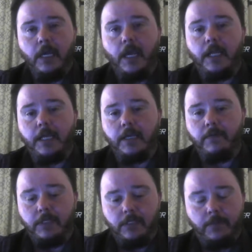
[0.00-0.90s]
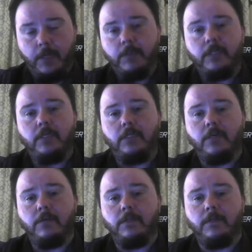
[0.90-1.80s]
and they give us the payment
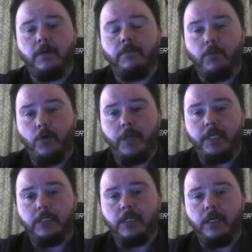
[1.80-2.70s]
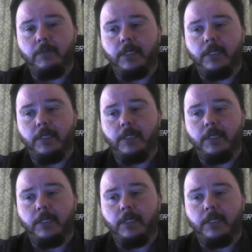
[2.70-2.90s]
details of a romance scam,